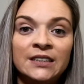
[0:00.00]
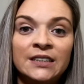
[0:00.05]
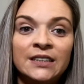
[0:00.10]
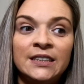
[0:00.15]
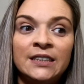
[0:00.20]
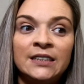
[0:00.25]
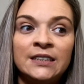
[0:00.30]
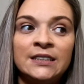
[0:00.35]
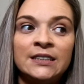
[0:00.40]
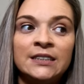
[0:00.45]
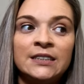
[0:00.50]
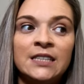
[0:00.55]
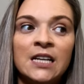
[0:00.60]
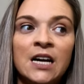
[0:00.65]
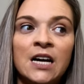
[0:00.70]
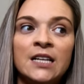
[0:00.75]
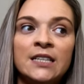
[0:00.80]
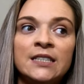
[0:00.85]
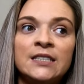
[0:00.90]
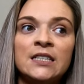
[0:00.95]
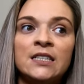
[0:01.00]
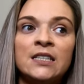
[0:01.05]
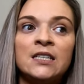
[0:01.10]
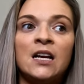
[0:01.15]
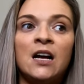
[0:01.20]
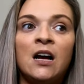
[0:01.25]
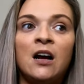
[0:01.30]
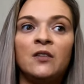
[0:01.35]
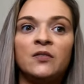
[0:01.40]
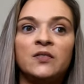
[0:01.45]
It's not as
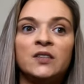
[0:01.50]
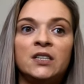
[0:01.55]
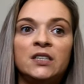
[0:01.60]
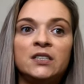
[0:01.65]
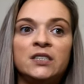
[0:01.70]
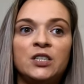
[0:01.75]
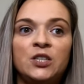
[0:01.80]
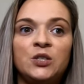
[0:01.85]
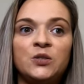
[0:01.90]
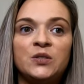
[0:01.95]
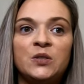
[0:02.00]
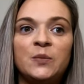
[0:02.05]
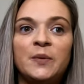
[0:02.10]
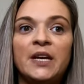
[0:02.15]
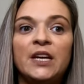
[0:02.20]
often as it used to be.